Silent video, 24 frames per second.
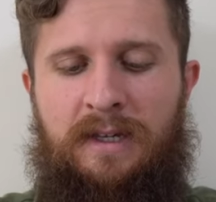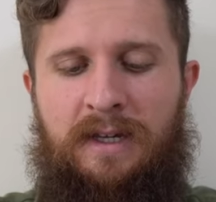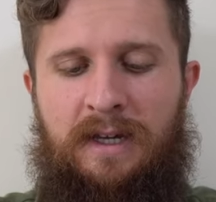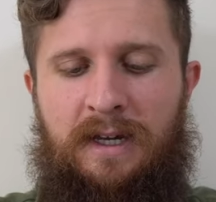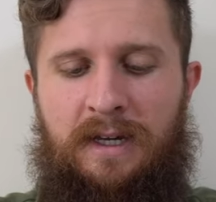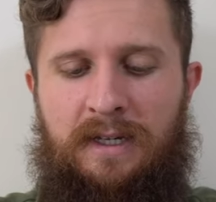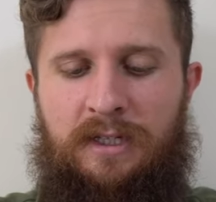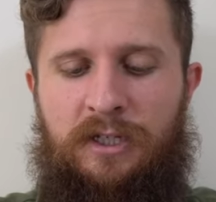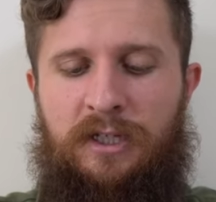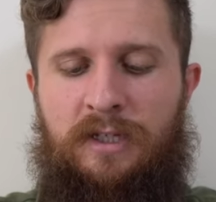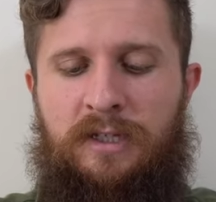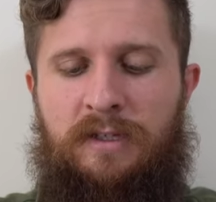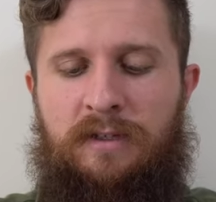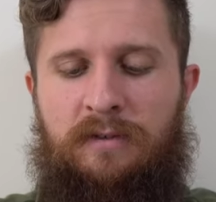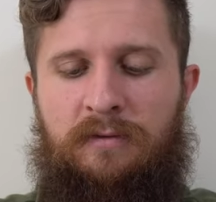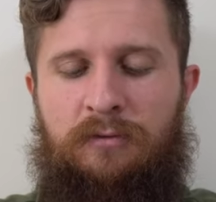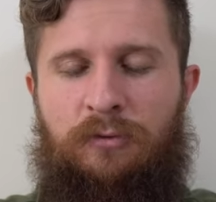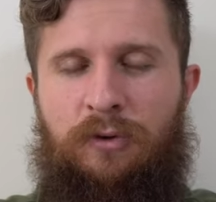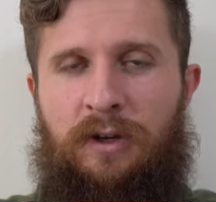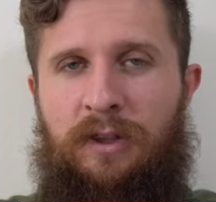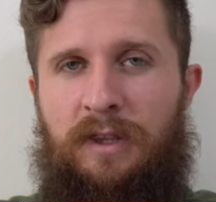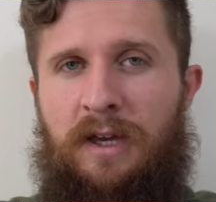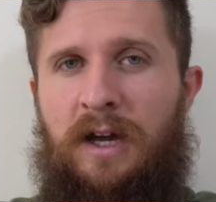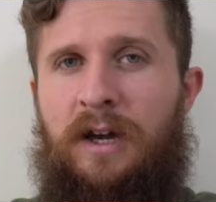I just,
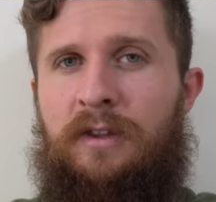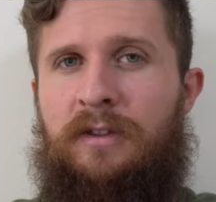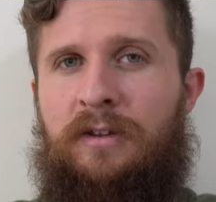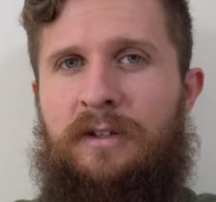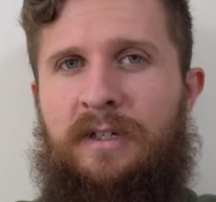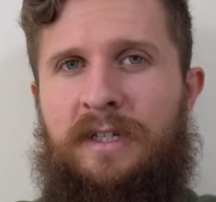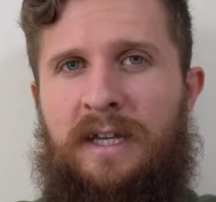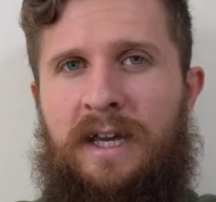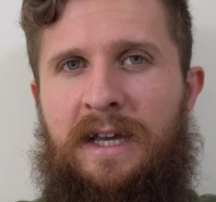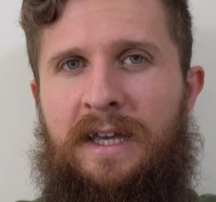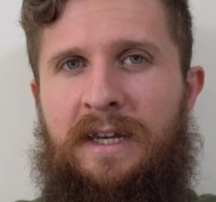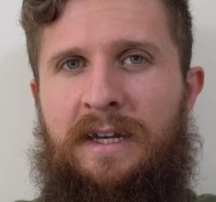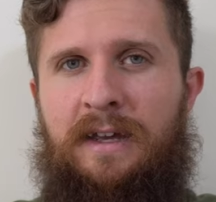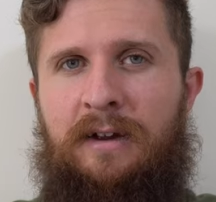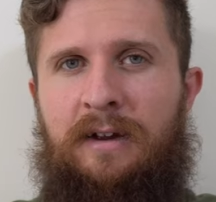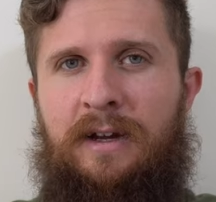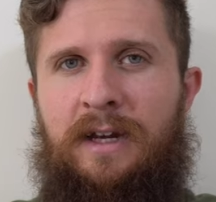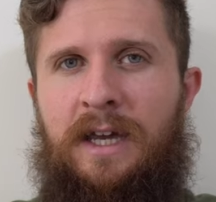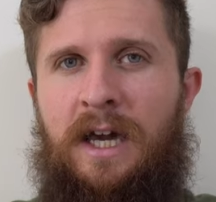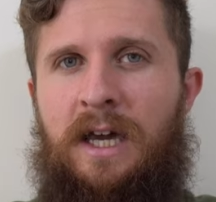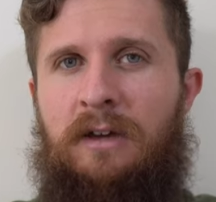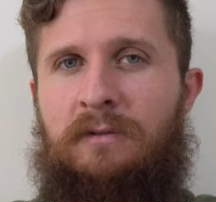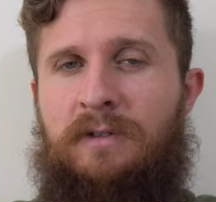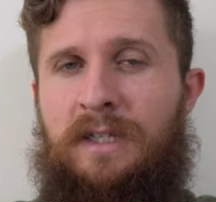with other
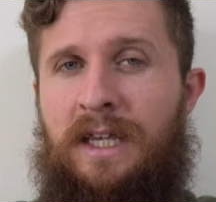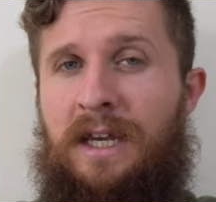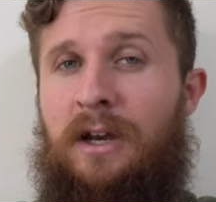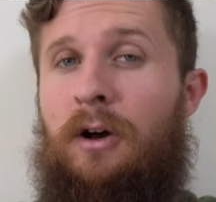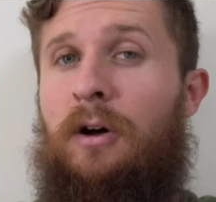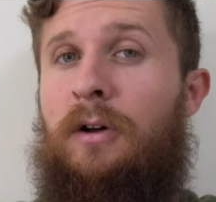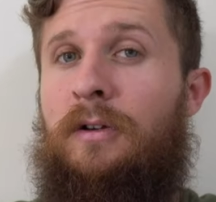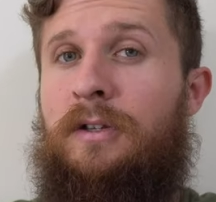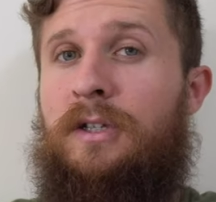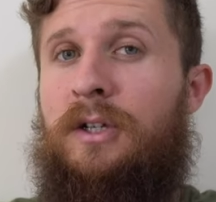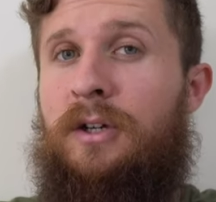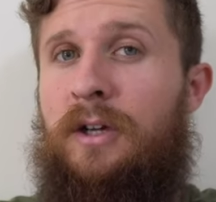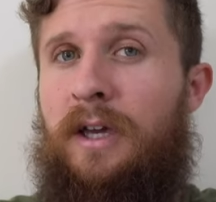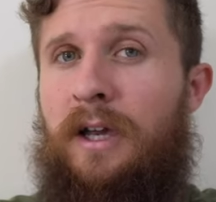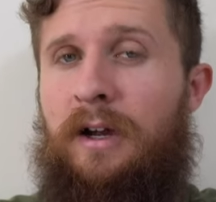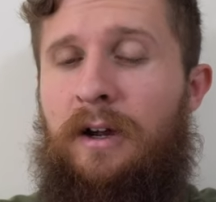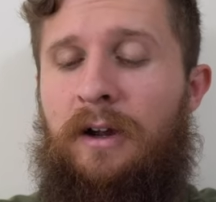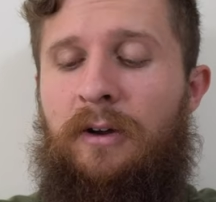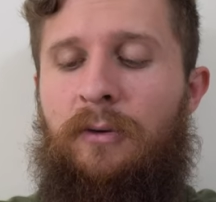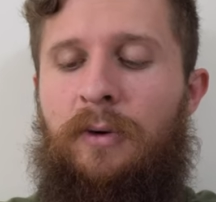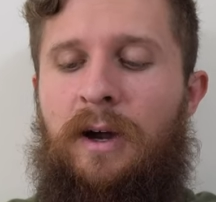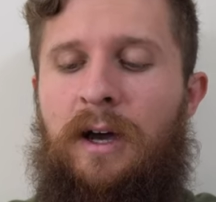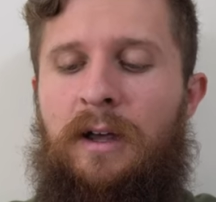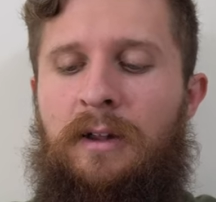secondary knives that also
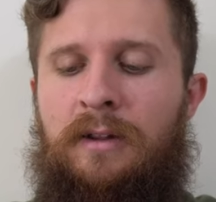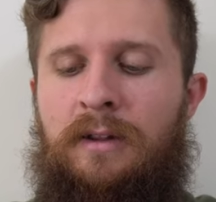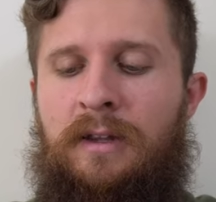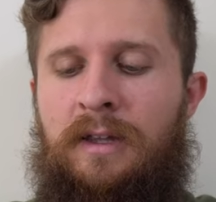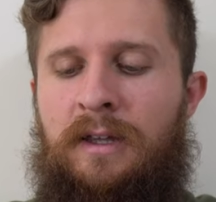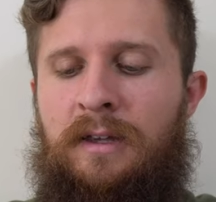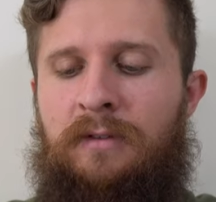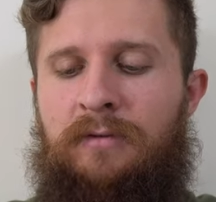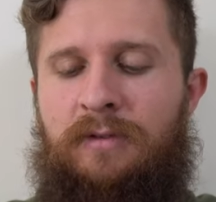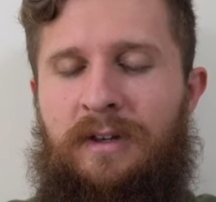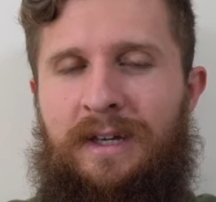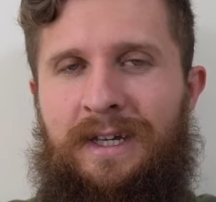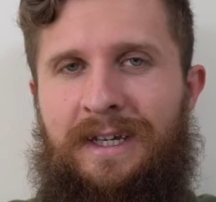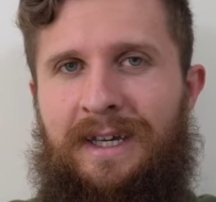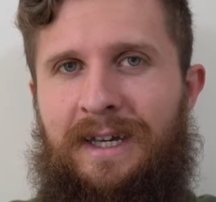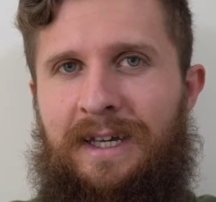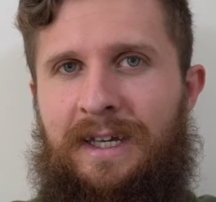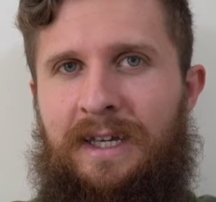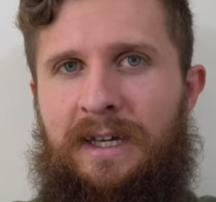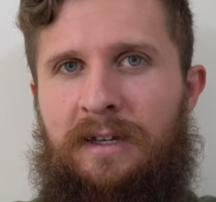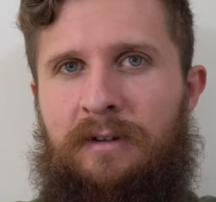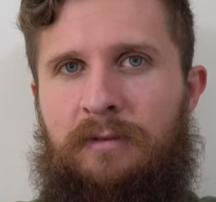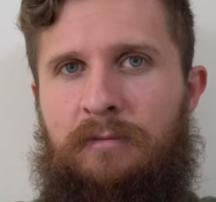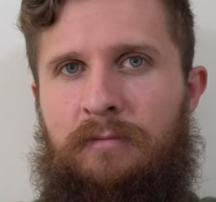carry well, I feel like I
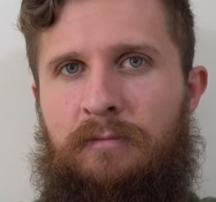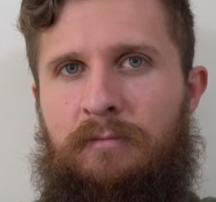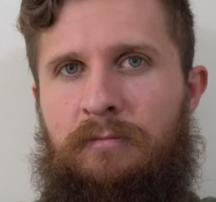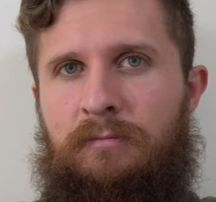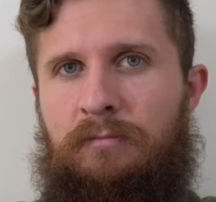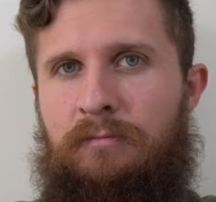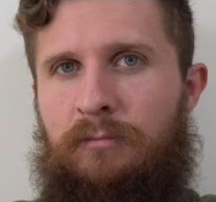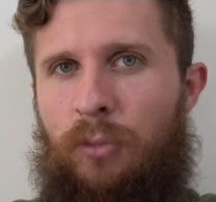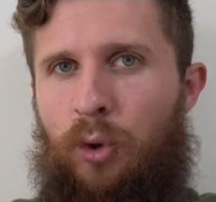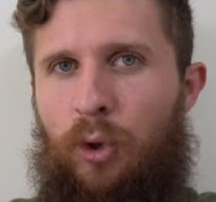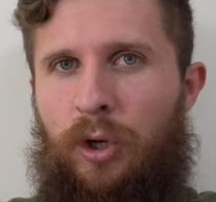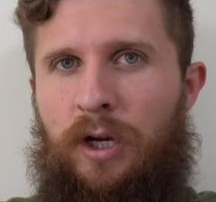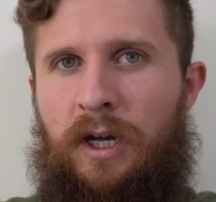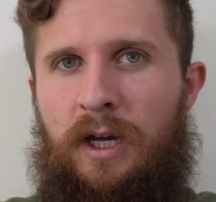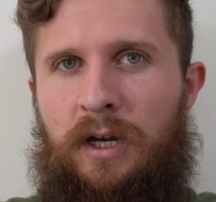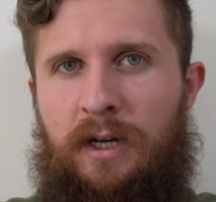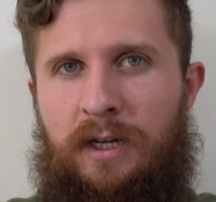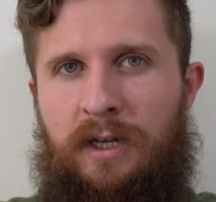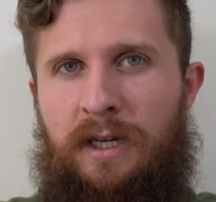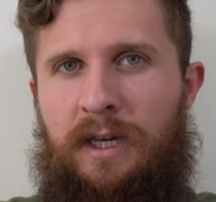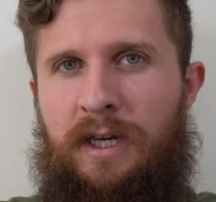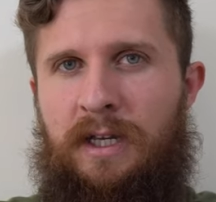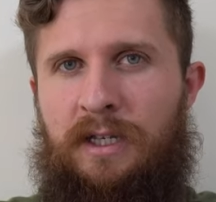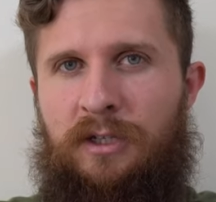get more
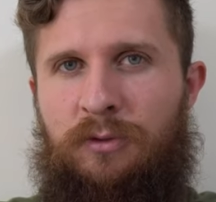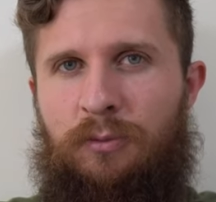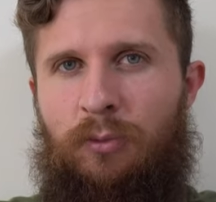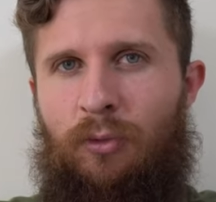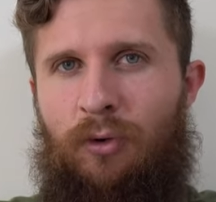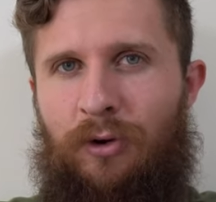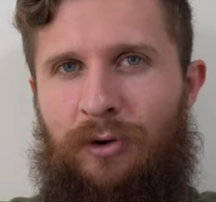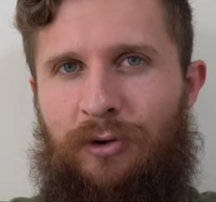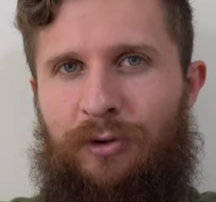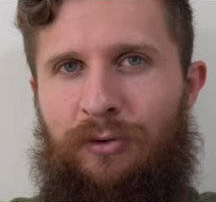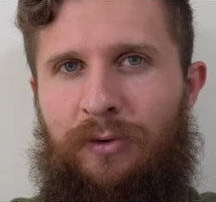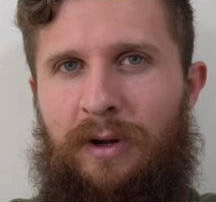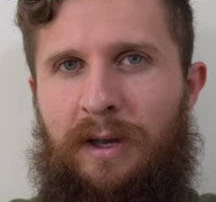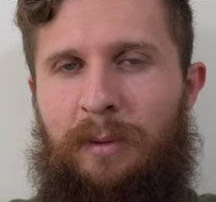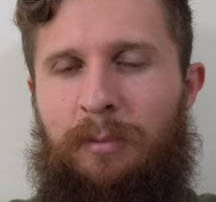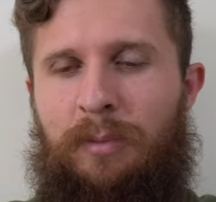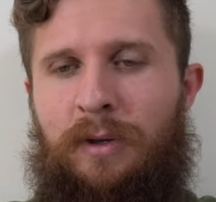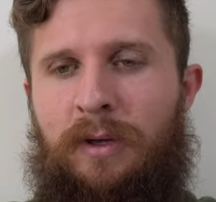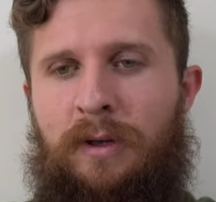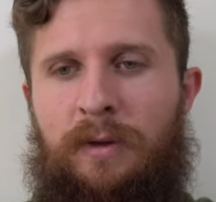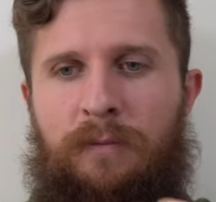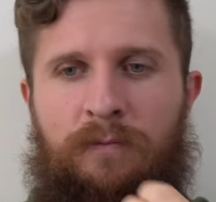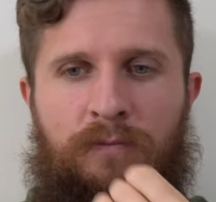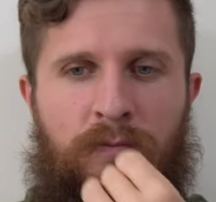cutting edge, more
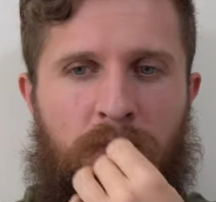grip,